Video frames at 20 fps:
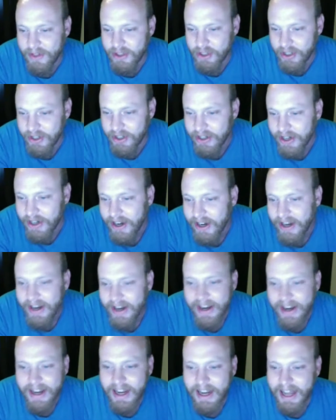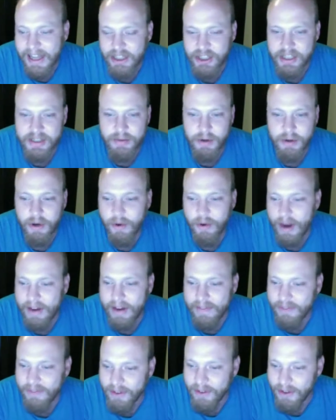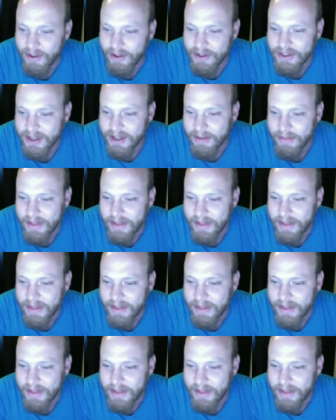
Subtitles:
Like, she's regretful or something, and it's like,